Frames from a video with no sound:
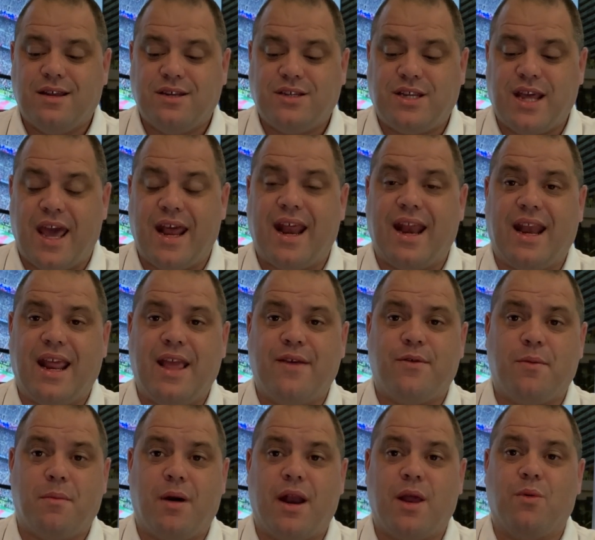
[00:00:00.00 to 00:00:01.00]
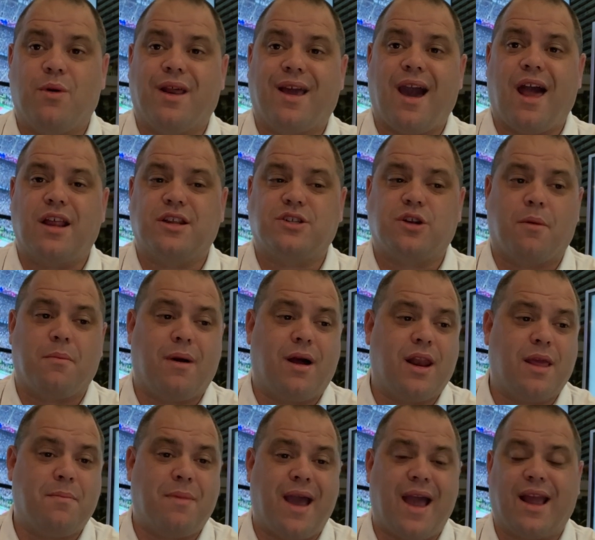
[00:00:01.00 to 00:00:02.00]
10 at even money would have got us our
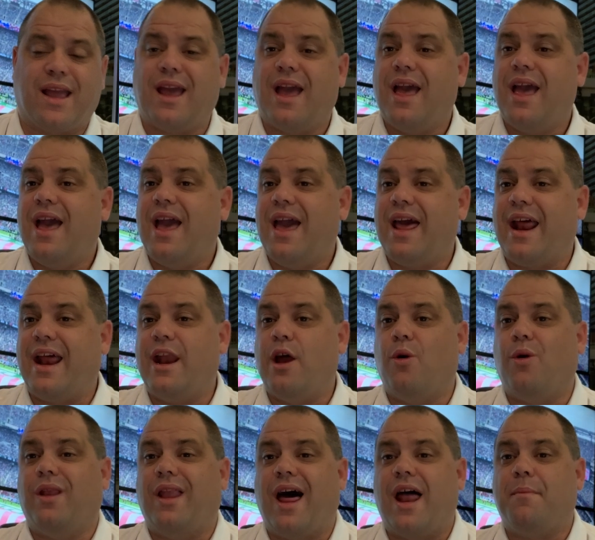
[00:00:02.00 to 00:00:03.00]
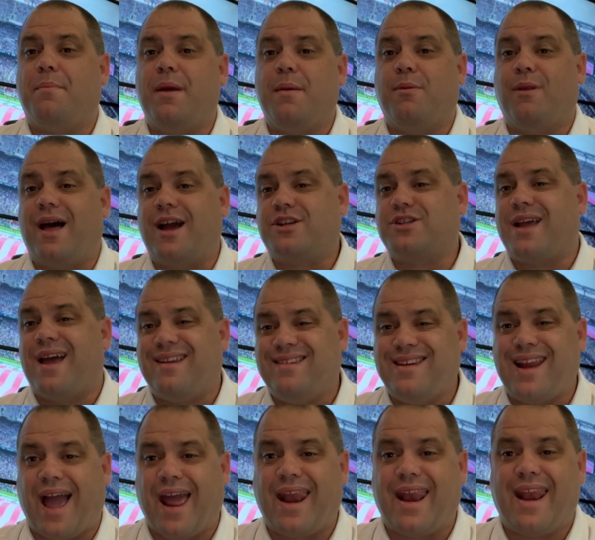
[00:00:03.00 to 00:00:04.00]
money back. And I know a lot of people actually had
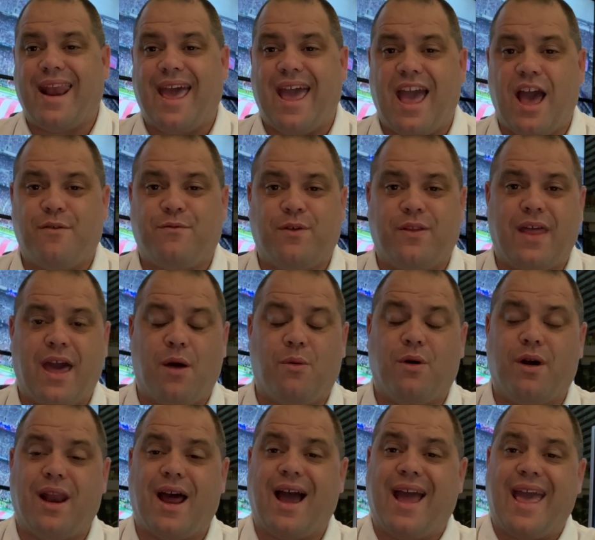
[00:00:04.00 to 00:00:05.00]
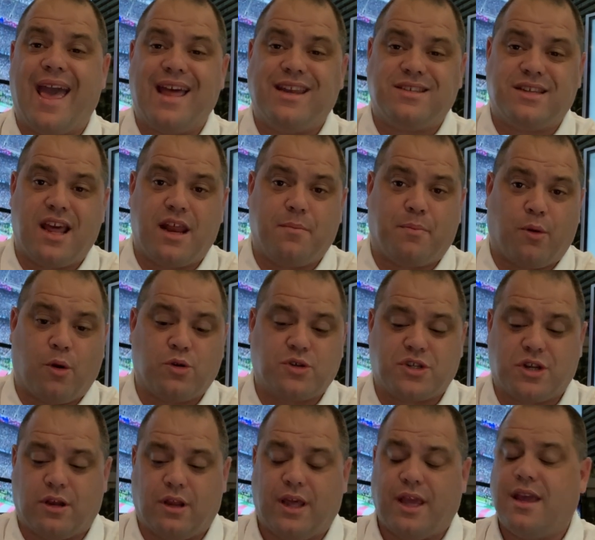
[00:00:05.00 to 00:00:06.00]
9.5 in that one. I had 10
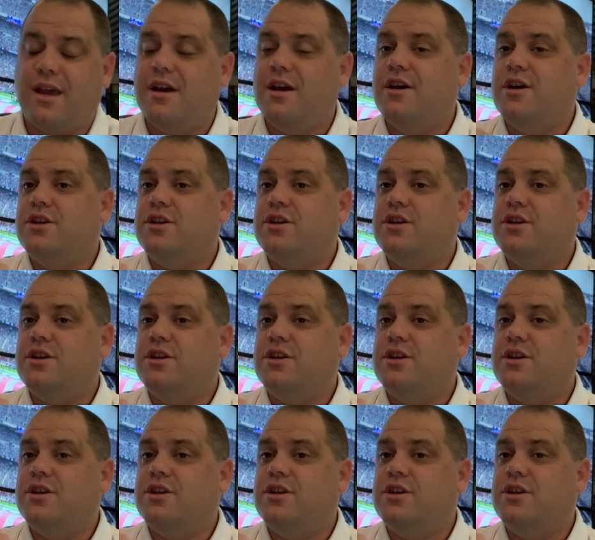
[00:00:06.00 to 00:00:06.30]
personally.